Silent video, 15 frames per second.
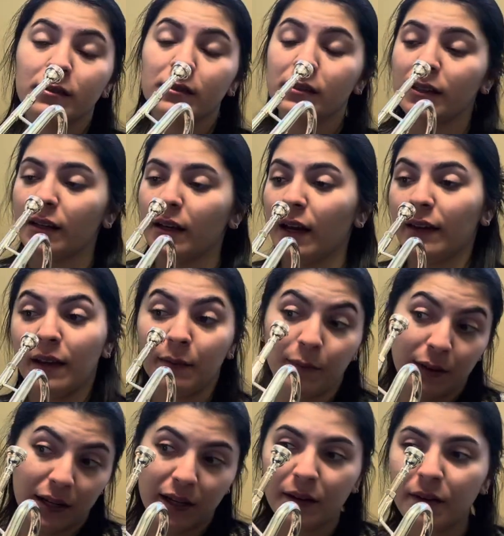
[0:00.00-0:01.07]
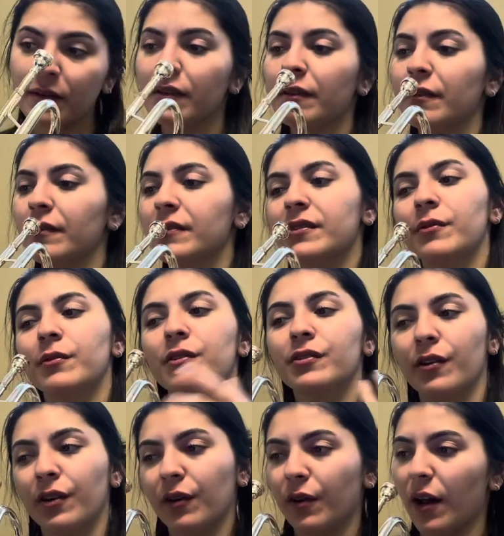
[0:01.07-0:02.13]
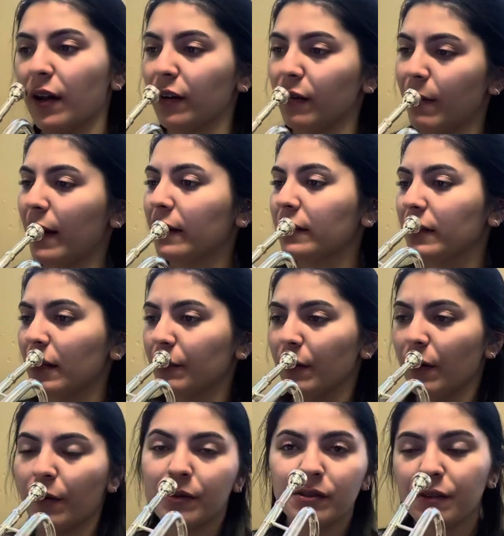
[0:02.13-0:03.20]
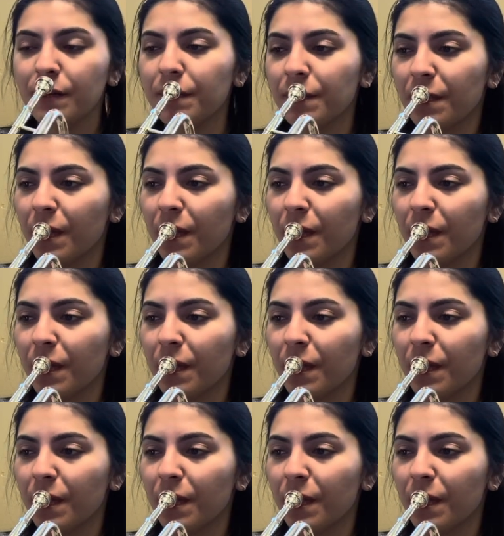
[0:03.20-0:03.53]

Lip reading: C, and then B. is going to go down chromatically like we always do.